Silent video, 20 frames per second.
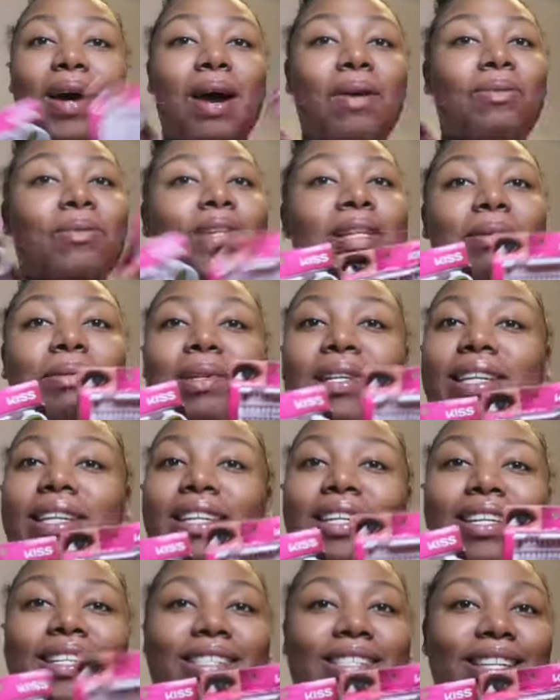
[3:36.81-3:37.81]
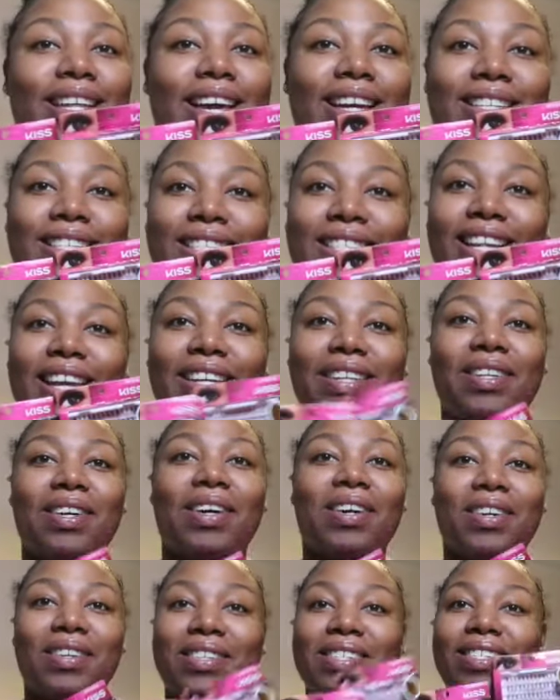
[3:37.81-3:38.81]
I've really been needing these lashes. Like,
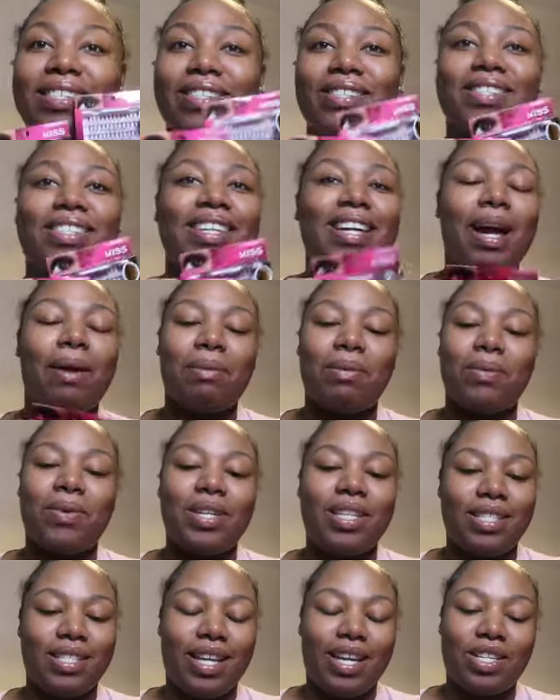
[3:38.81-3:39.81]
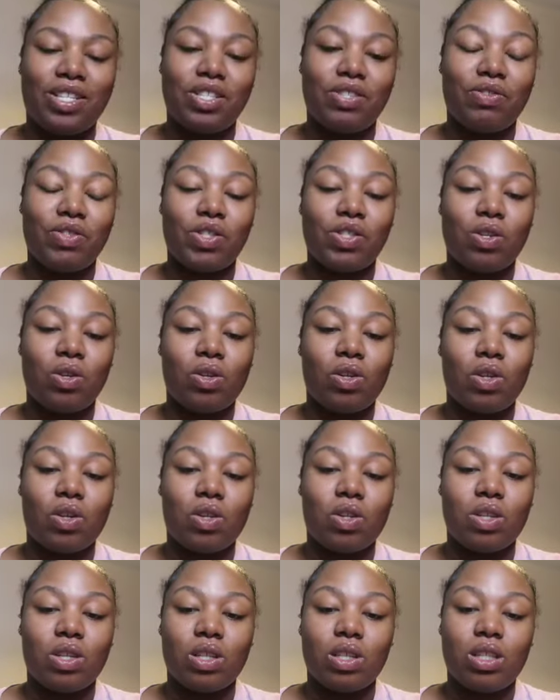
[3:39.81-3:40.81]
y'all, seriously, I've been wanting these lashes for so
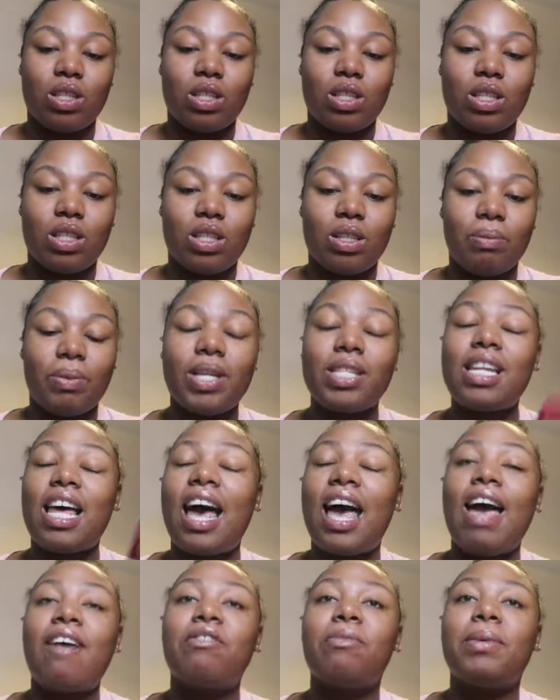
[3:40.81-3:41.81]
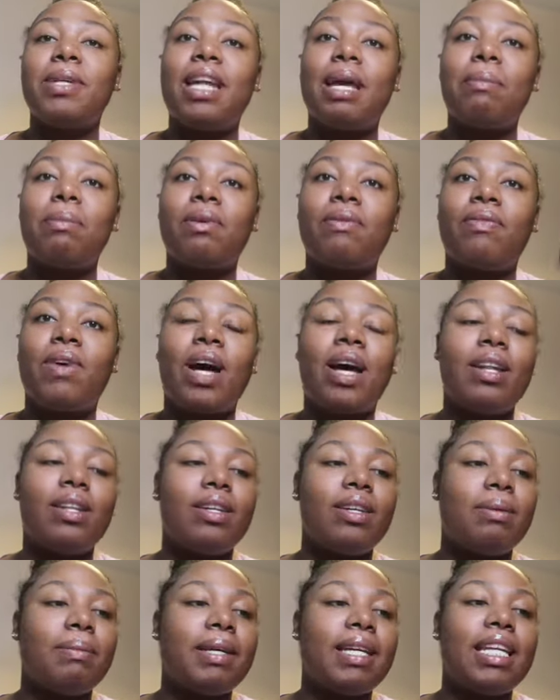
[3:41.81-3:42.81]
long, because I haven't been able to find
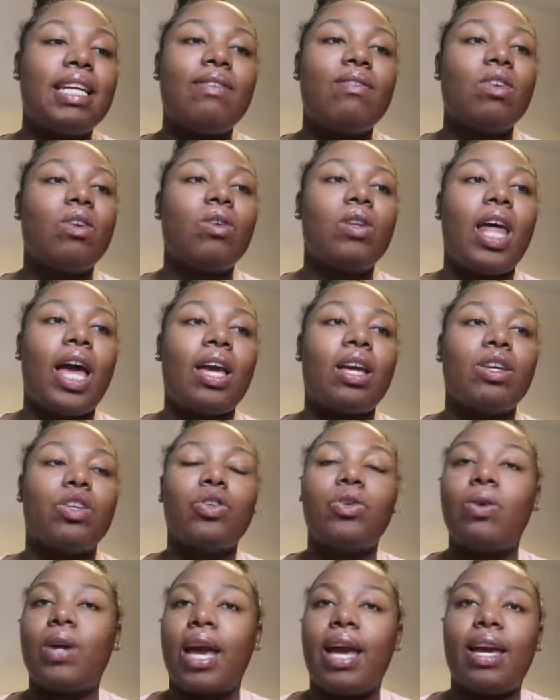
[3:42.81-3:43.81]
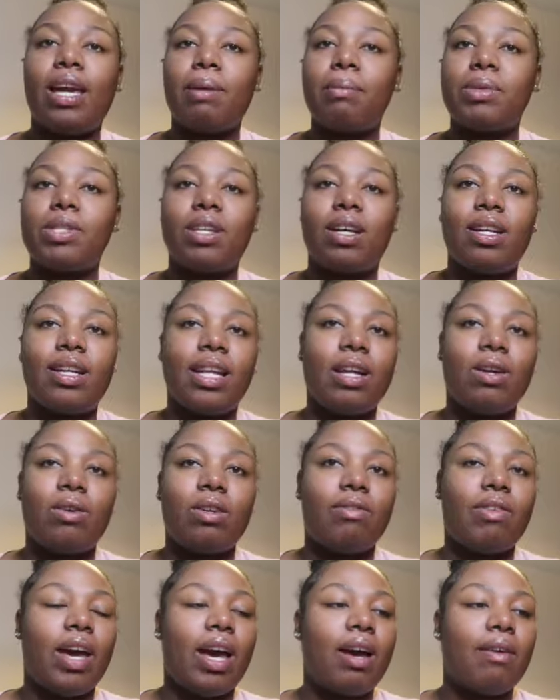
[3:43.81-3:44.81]
them, and even on like UK Amazon, they don't
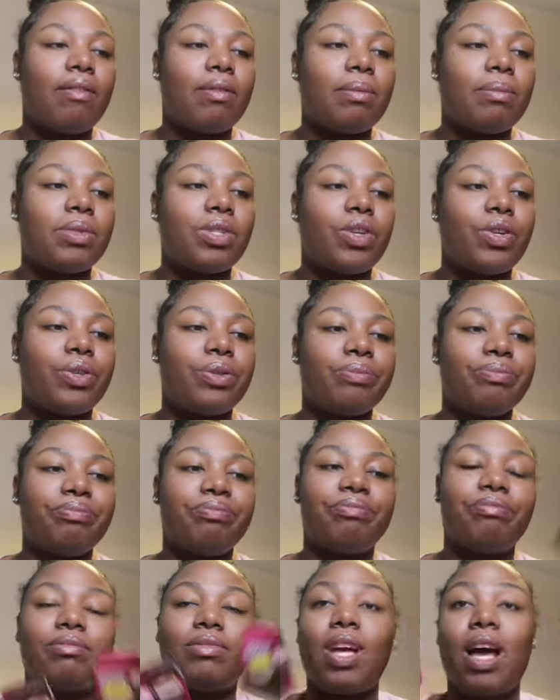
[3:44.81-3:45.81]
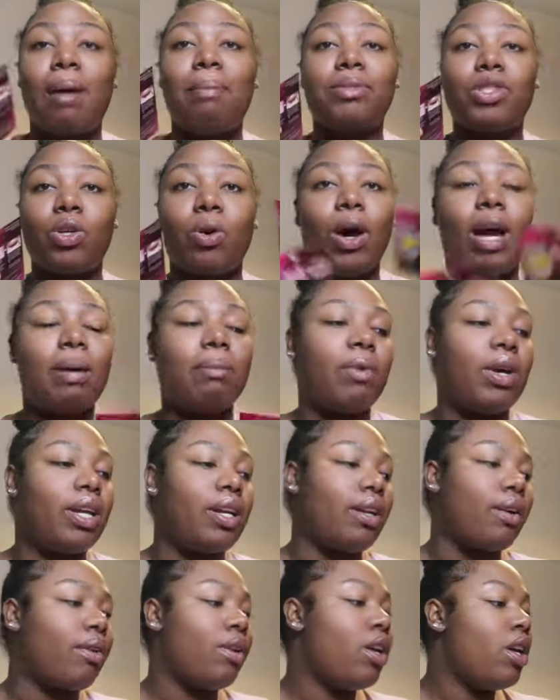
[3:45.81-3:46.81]
even have them. So I'm so hyped right
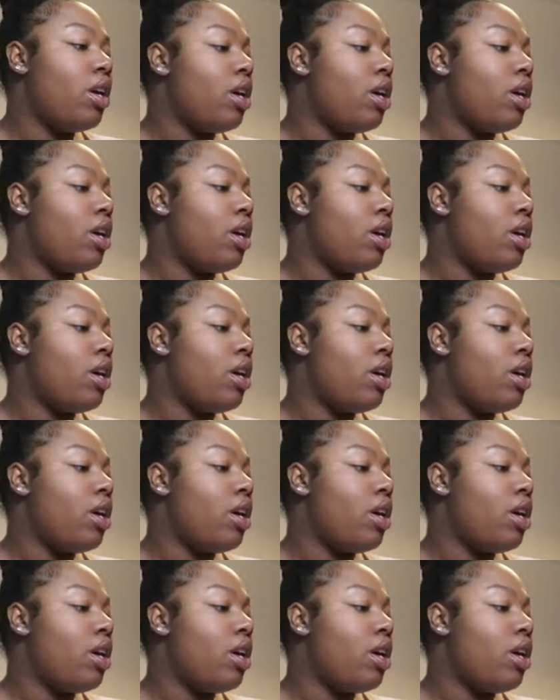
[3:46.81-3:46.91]
now.